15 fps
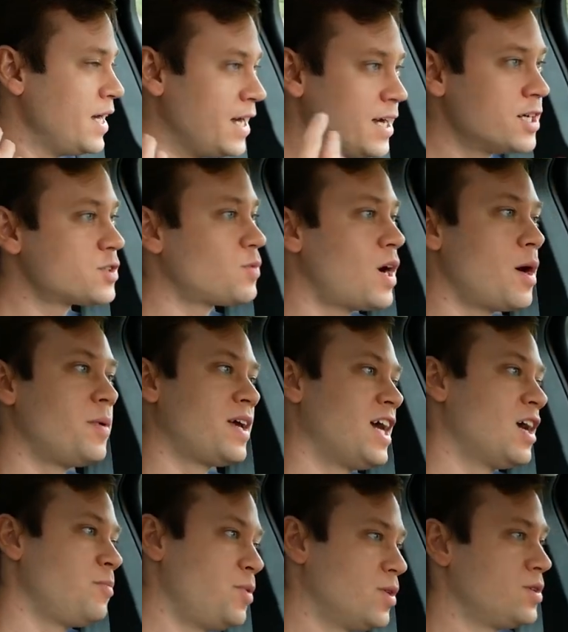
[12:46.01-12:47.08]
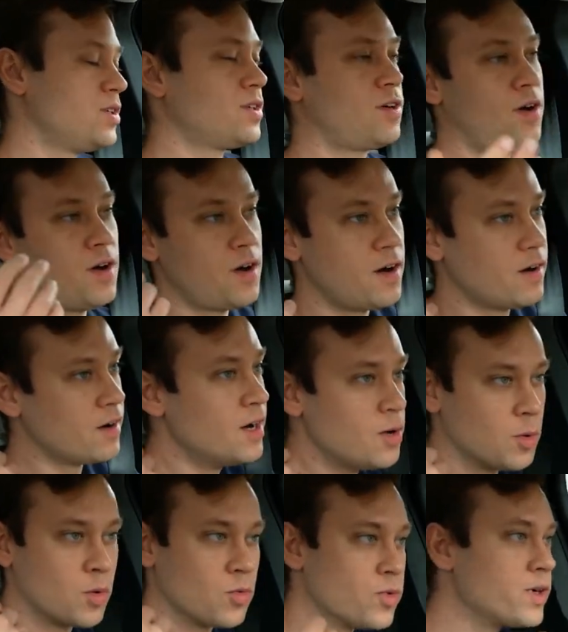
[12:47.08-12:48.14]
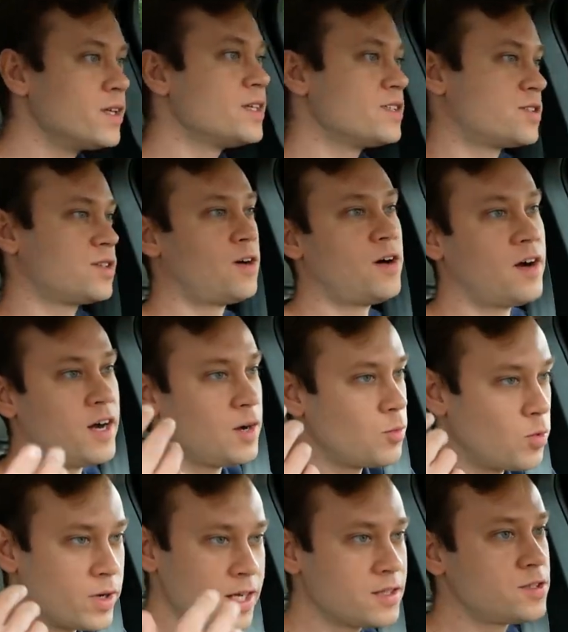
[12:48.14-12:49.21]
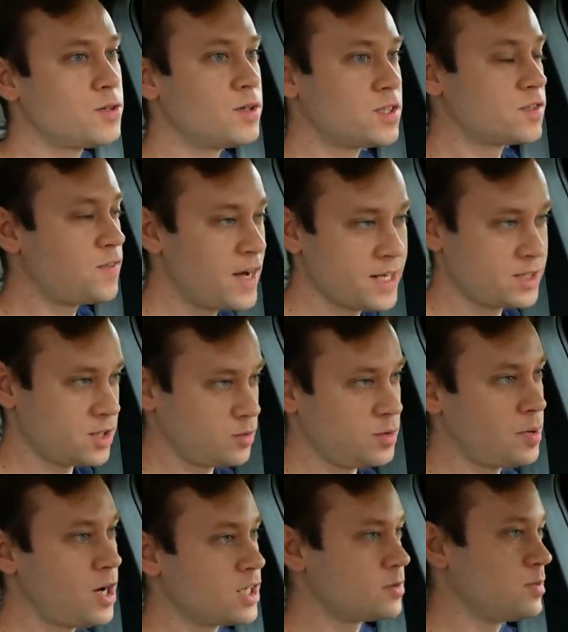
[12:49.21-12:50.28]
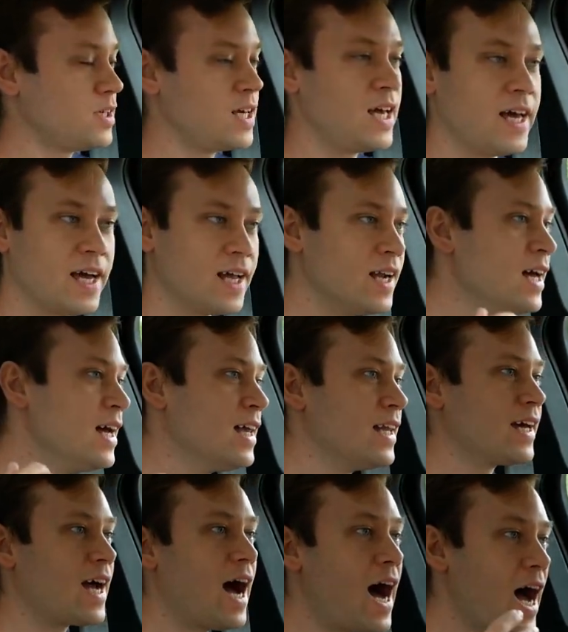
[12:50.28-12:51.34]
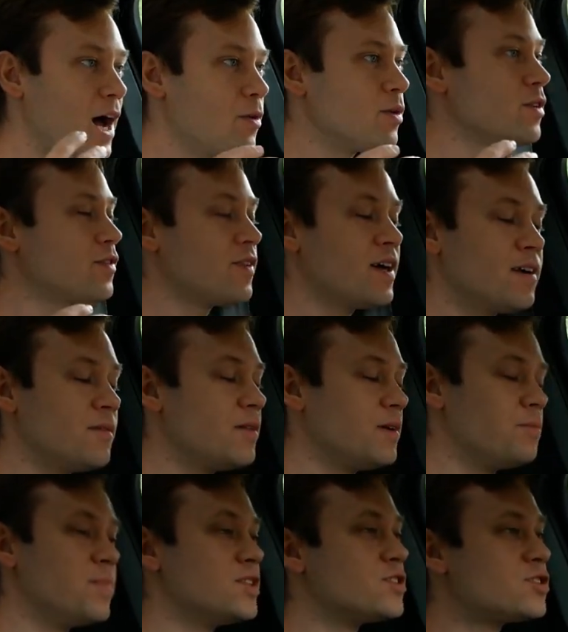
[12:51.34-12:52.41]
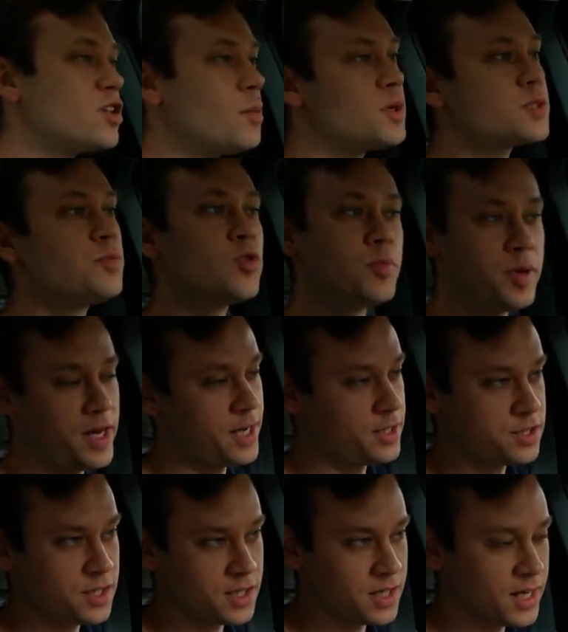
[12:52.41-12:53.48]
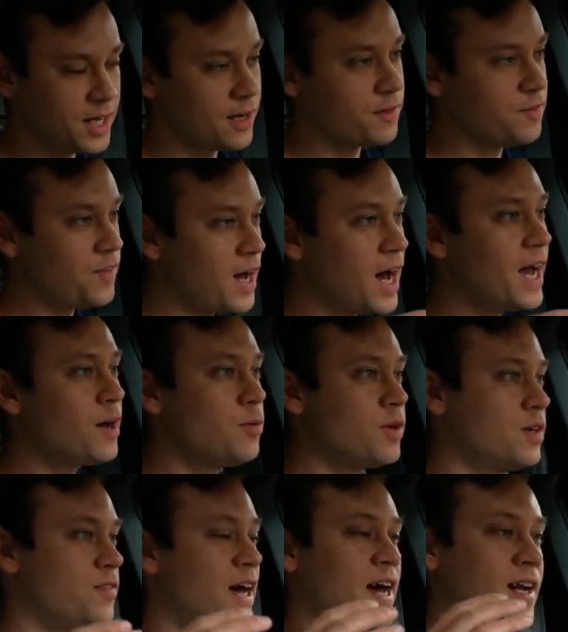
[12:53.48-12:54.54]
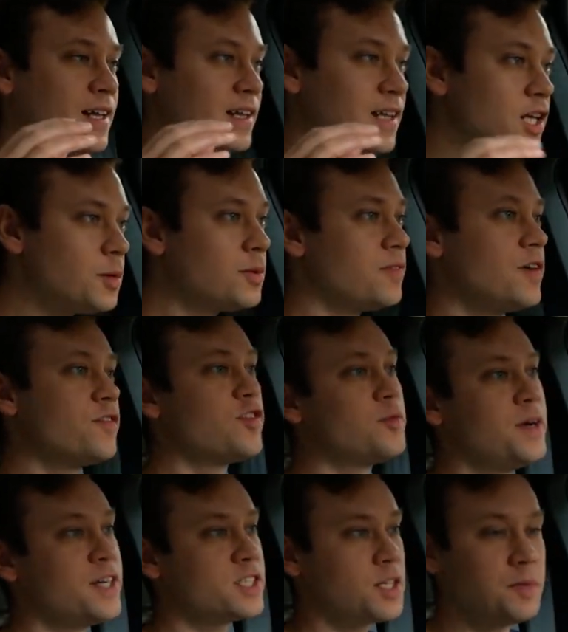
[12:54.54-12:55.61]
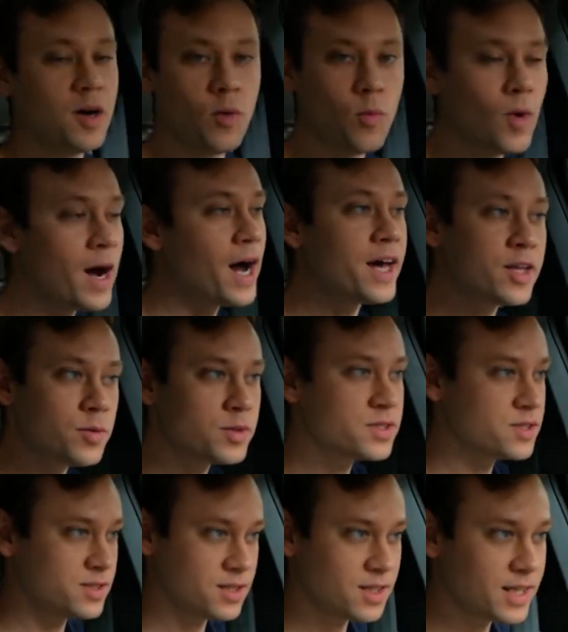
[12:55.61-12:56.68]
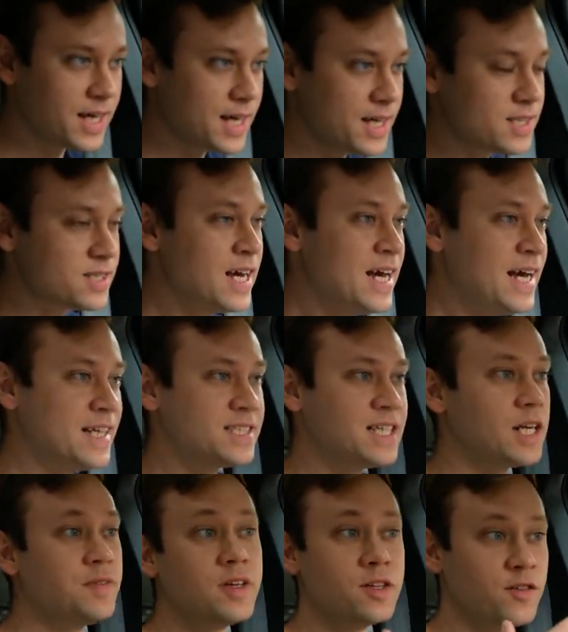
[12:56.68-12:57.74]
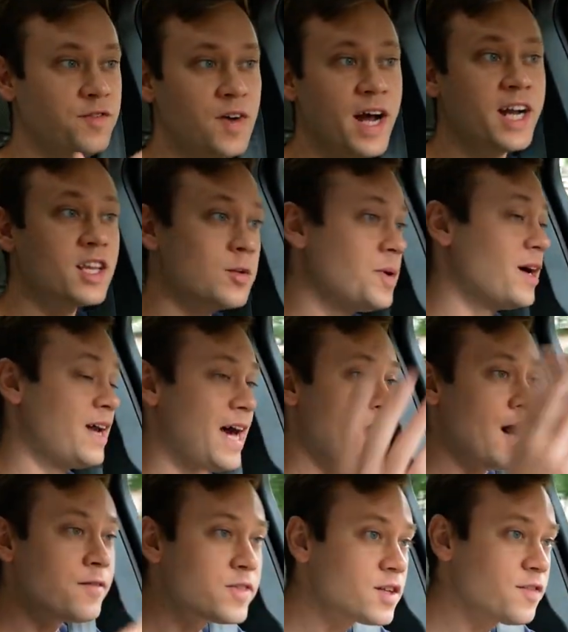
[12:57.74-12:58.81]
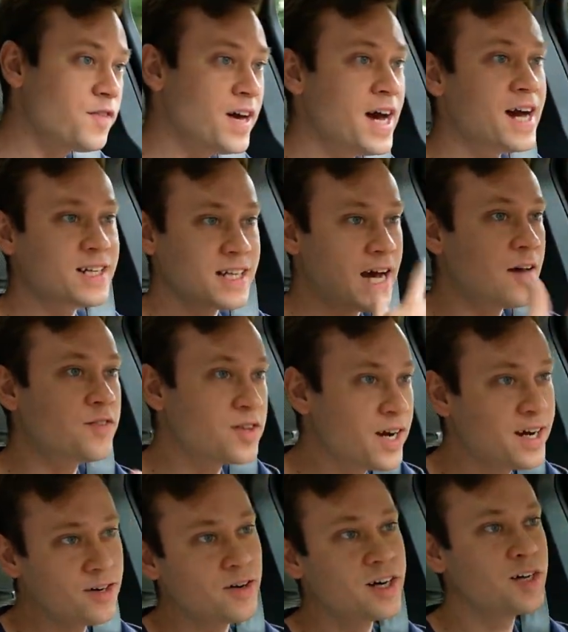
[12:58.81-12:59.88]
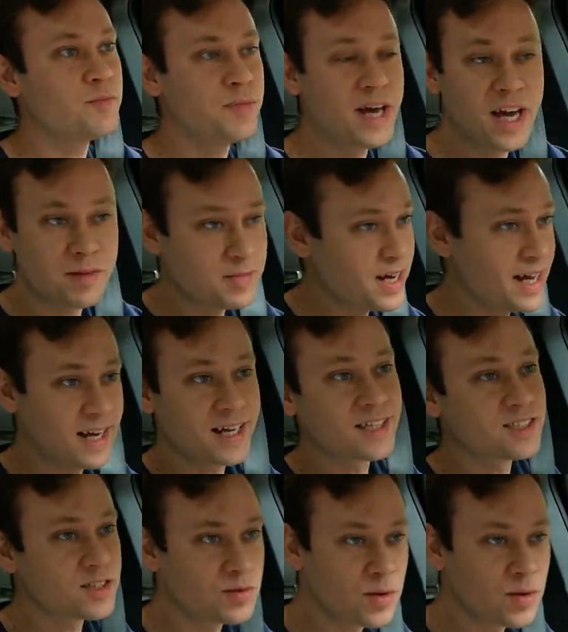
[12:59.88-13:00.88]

Here's why we can't build your car. We're really sorry. We'll get to it as fast as we possibly can. Like I would have been so much more patient if I would have had a little bit of information about why there was delays instead of either finding them out after the fact, after I had already banged my head against the